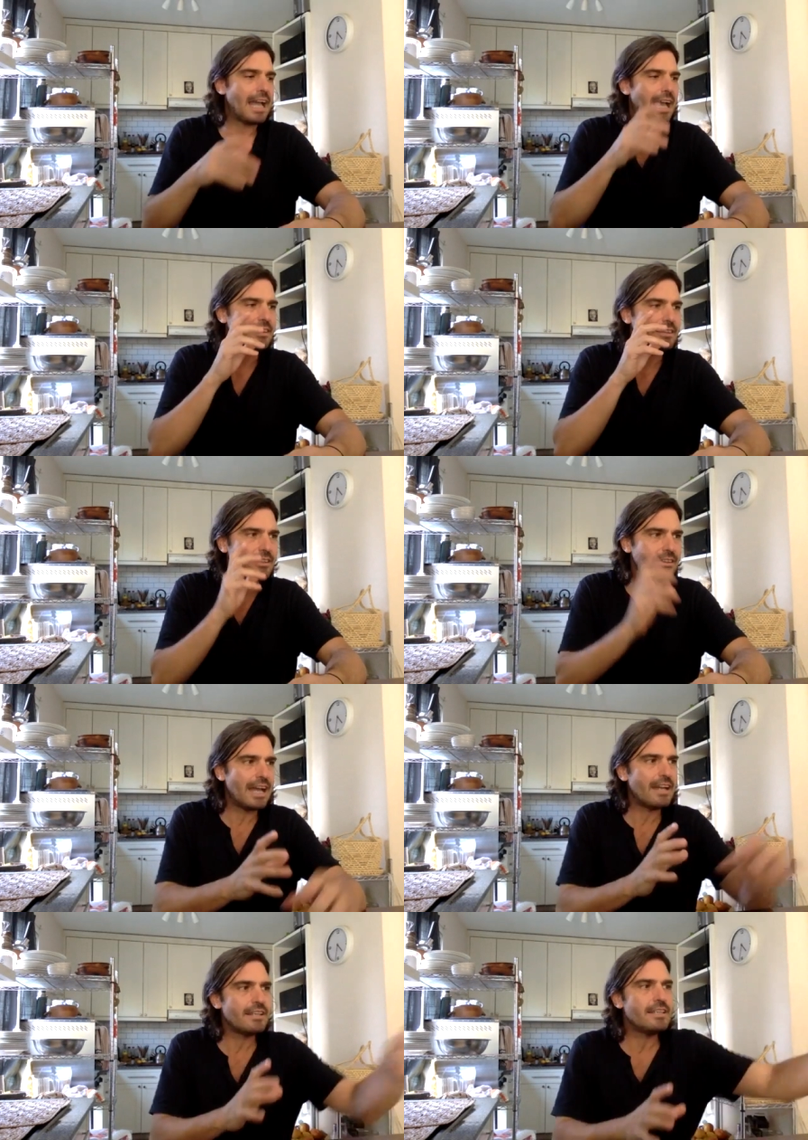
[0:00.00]
And
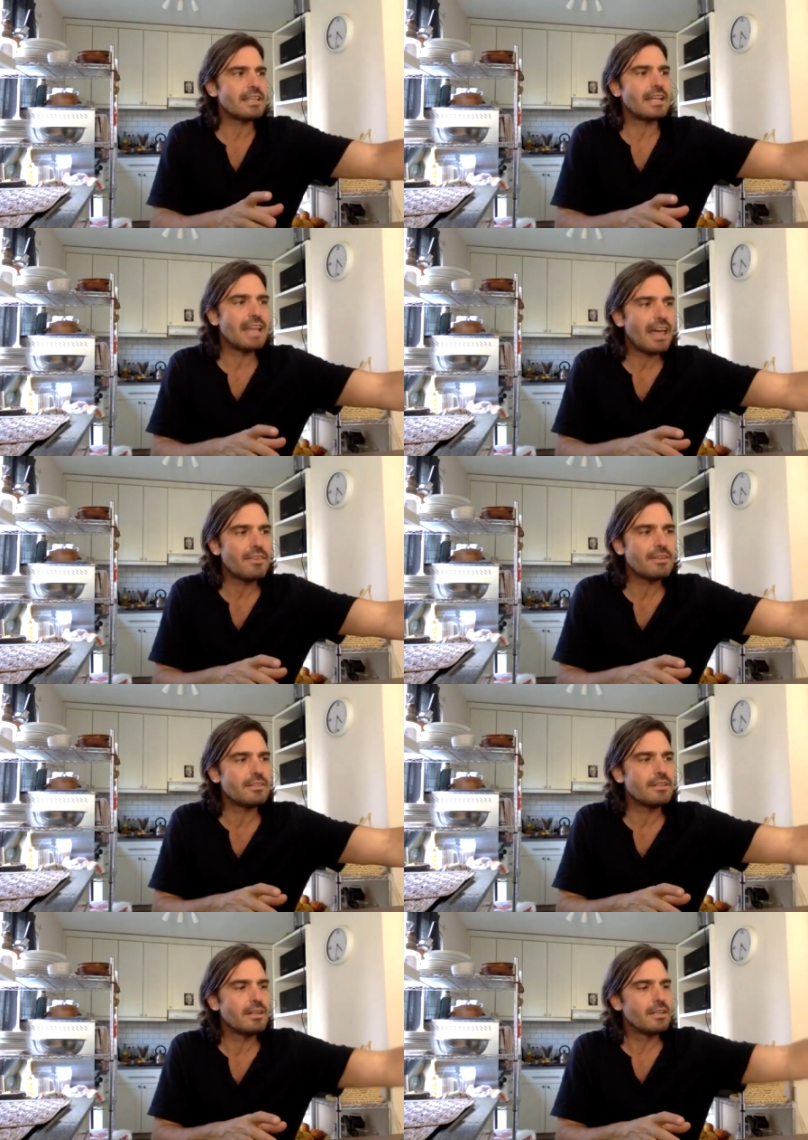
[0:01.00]
that is
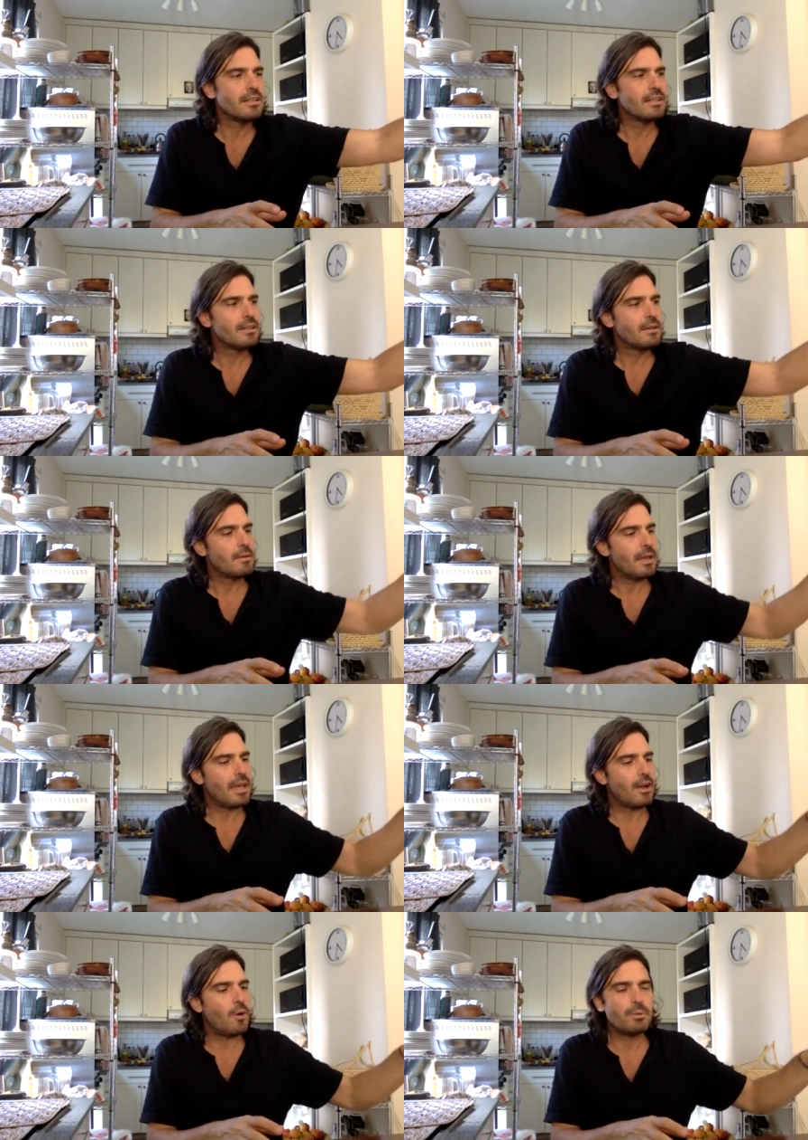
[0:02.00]
another uh,
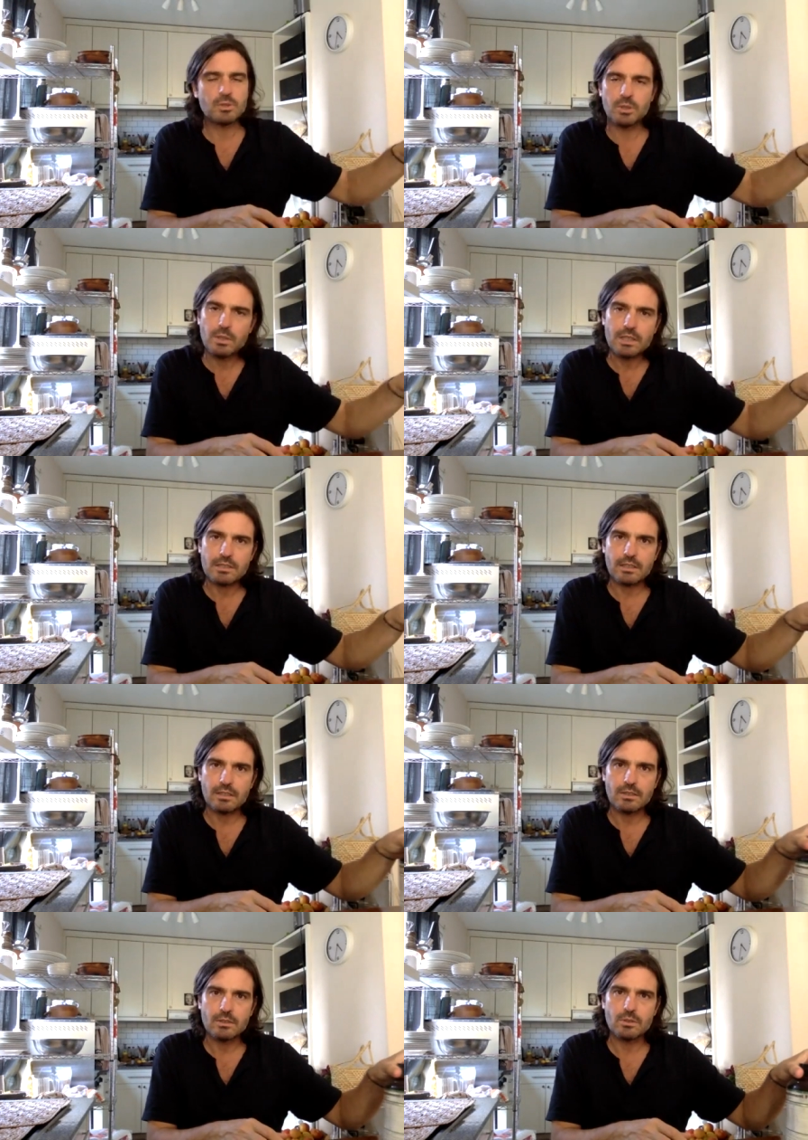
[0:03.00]

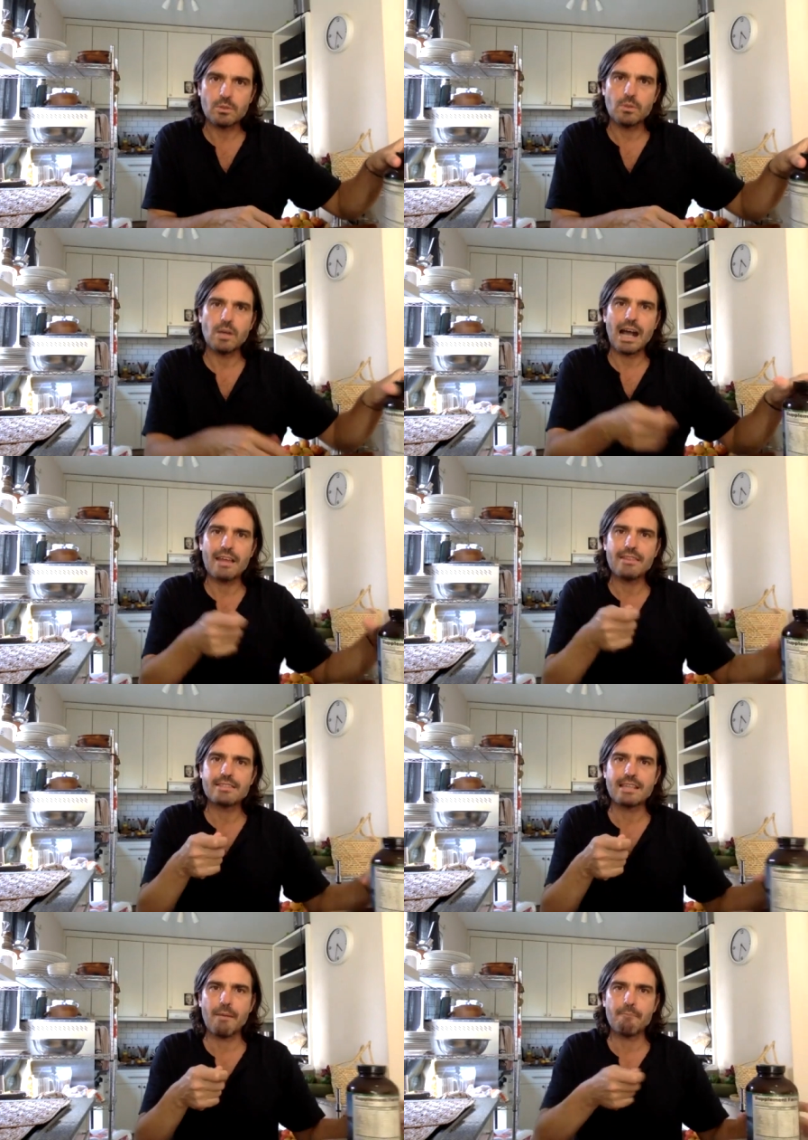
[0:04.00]
opportunity to add
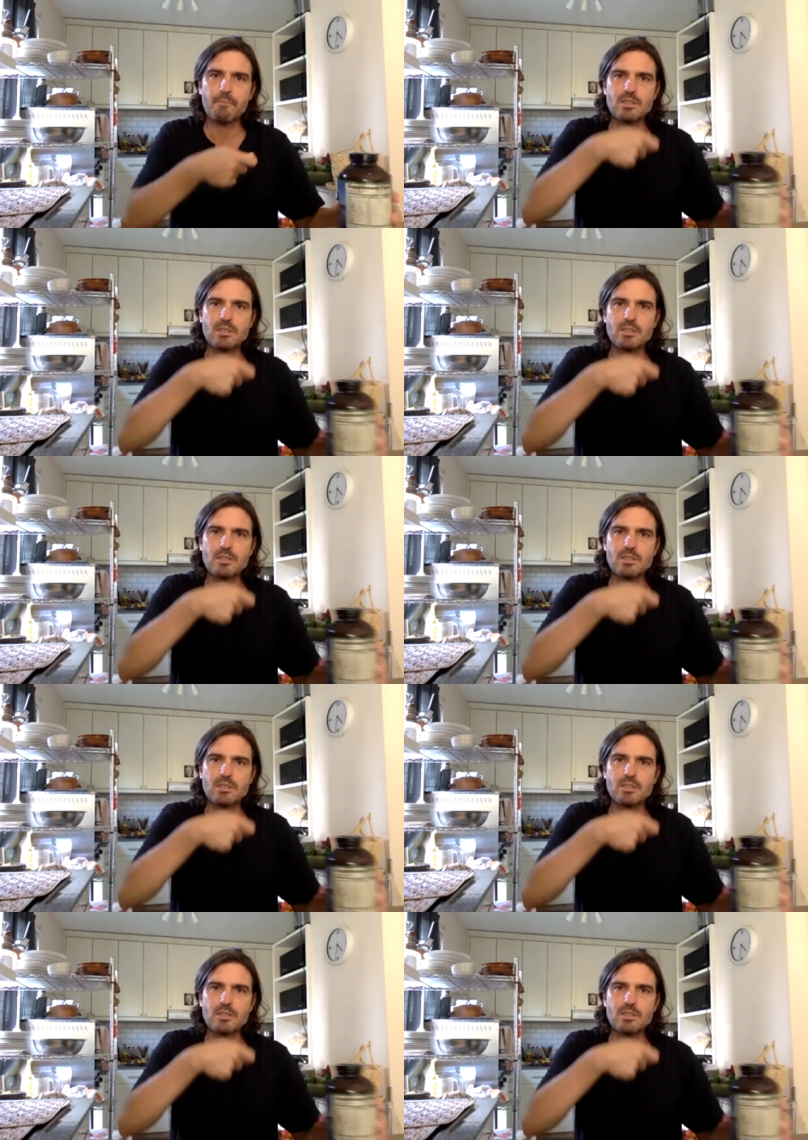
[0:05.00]
some